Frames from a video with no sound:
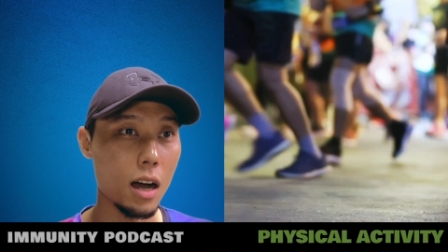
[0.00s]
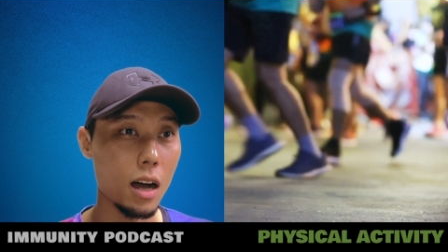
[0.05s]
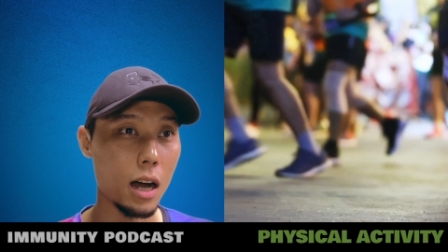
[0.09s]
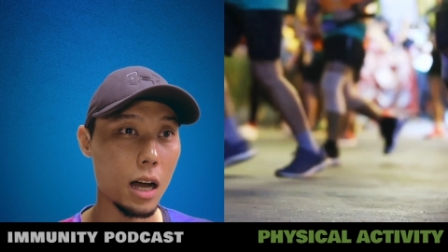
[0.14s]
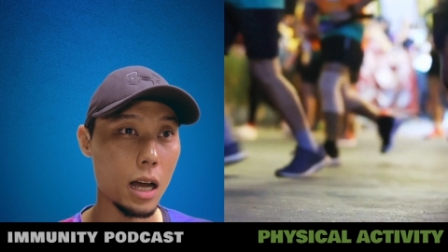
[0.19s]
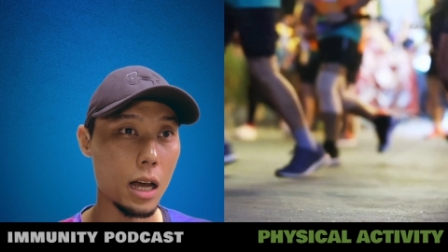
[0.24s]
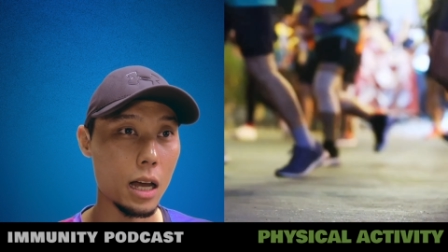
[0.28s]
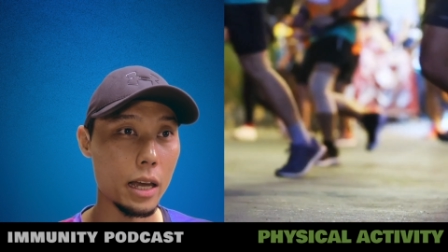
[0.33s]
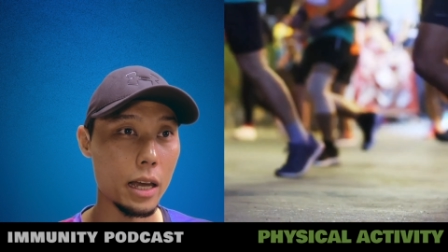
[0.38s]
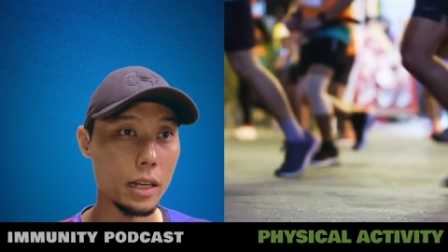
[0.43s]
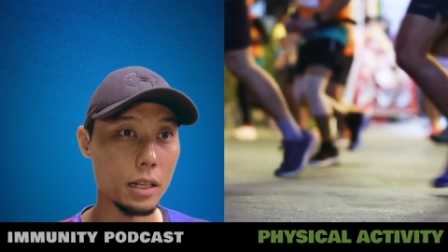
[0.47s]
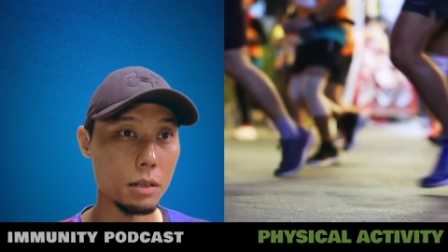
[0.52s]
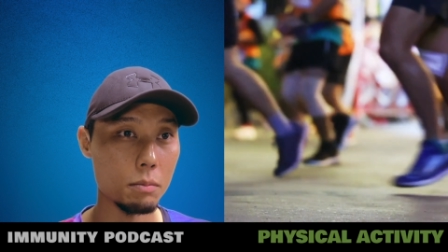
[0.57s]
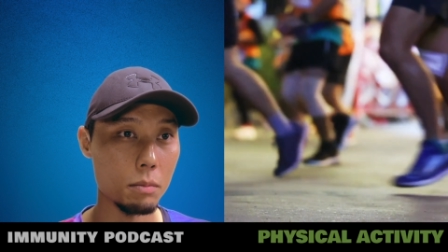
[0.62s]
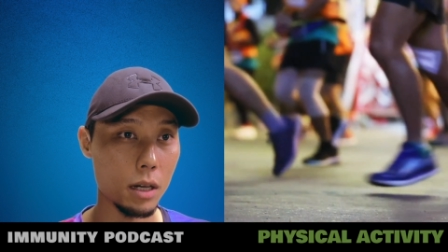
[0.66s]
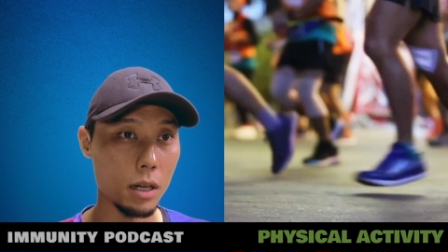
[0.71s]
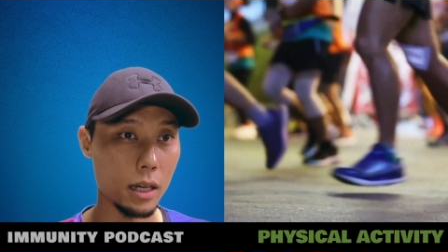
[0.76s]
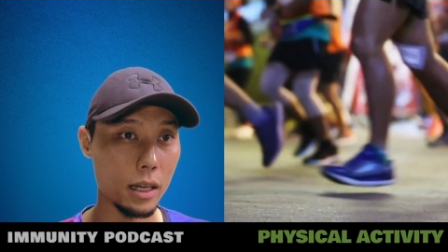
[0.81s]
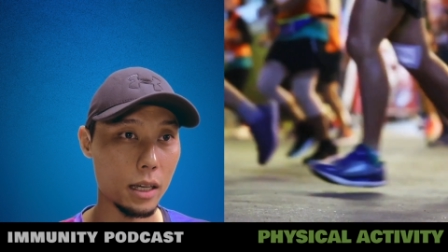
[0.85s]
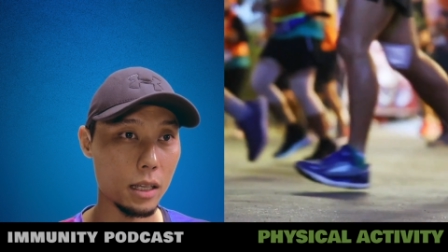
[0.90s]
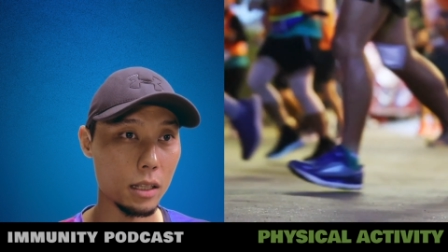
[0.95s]
and
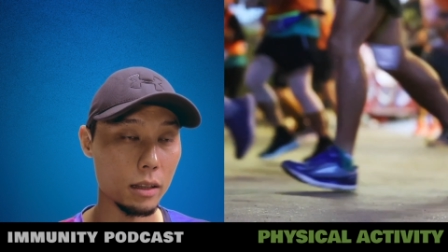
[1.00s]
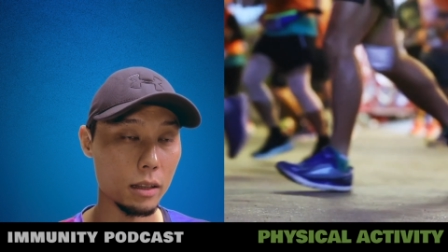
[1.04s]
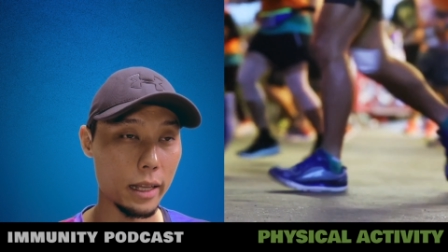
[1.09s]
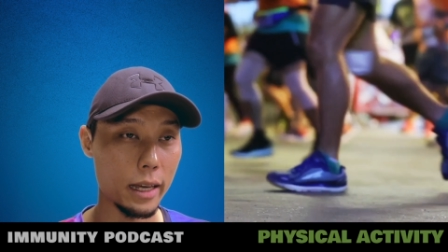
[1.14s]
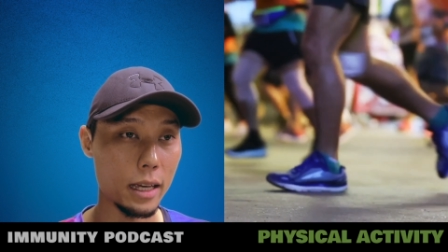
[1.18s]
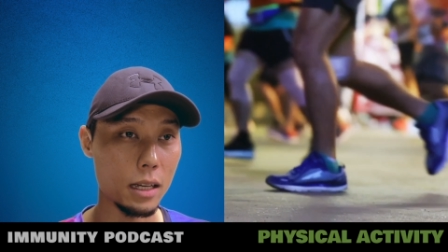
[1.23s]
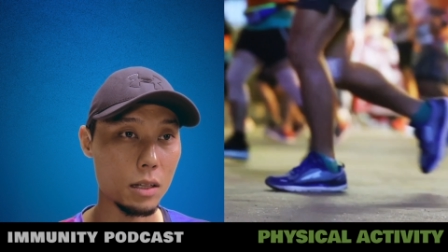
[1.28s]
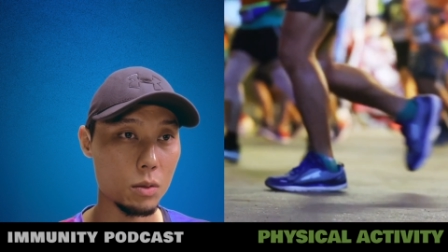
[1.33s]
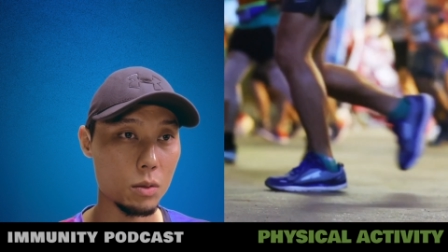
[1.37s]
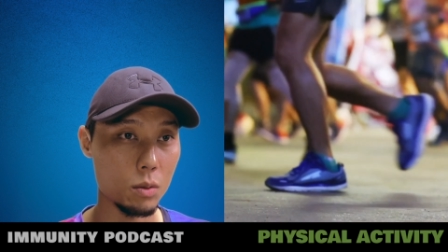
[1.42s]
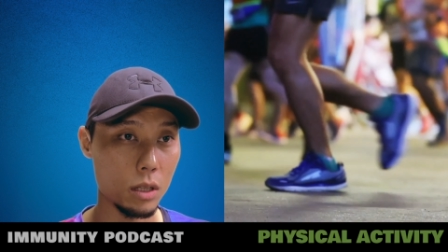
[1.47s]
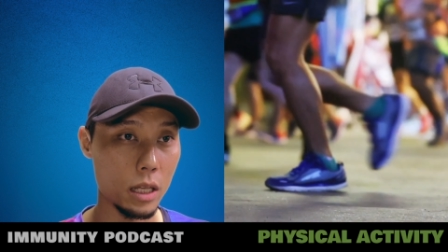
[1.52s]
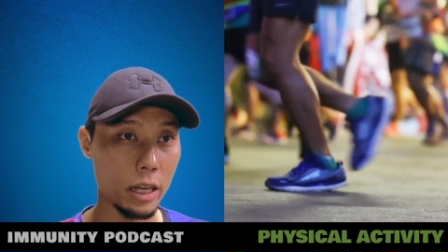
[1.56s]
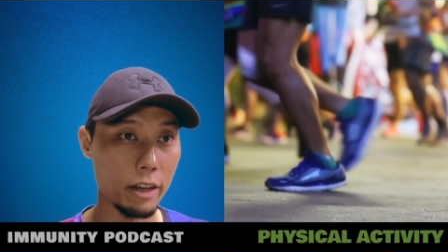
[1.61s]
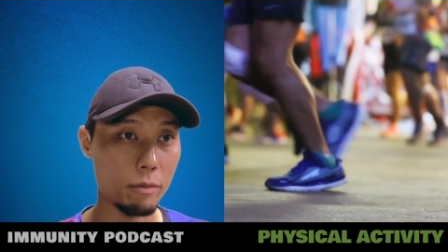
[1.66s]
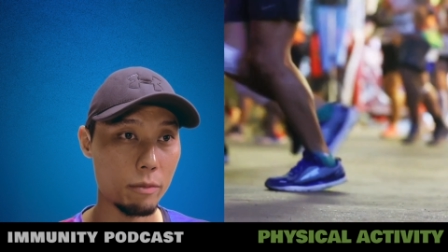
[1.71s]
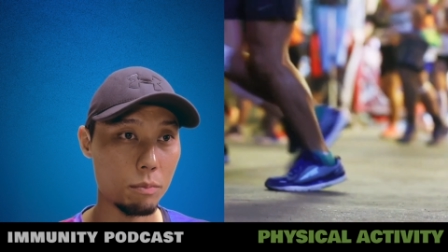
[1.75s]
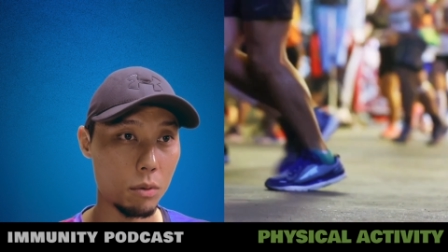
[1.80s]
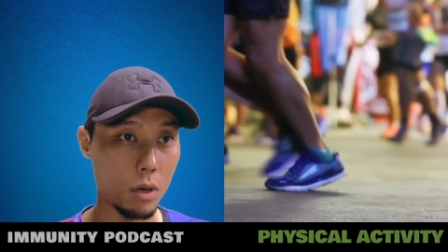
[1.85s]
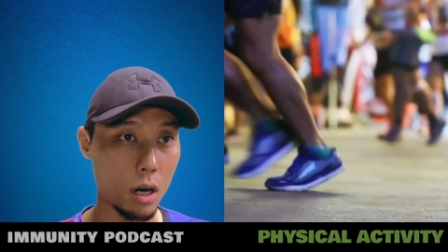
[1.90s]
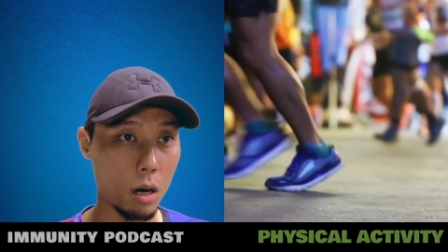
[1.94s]
my legs will
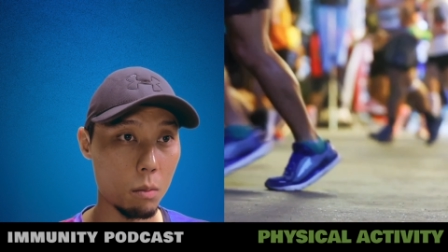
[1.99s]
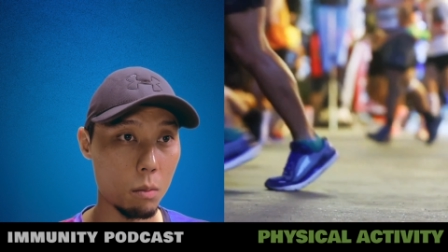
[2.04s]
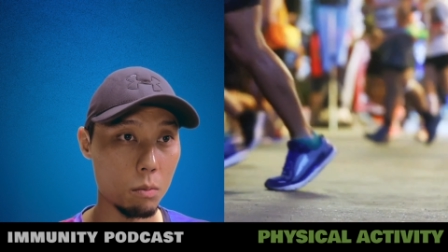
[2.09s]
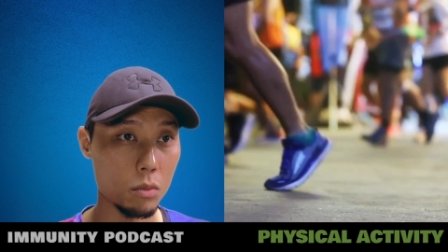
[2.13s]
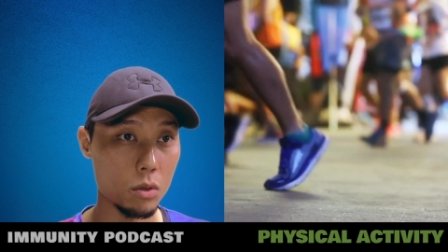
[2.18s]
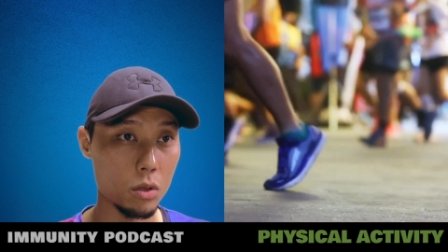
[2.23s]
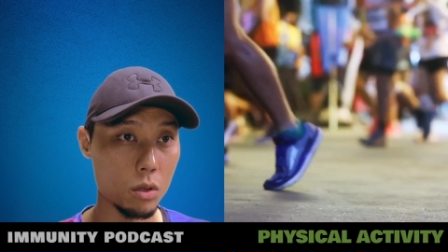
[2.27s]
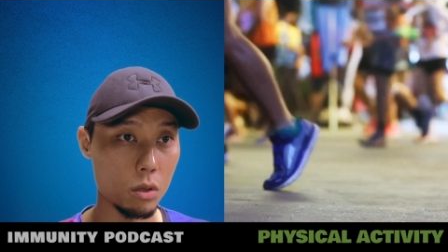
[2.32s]
have problems.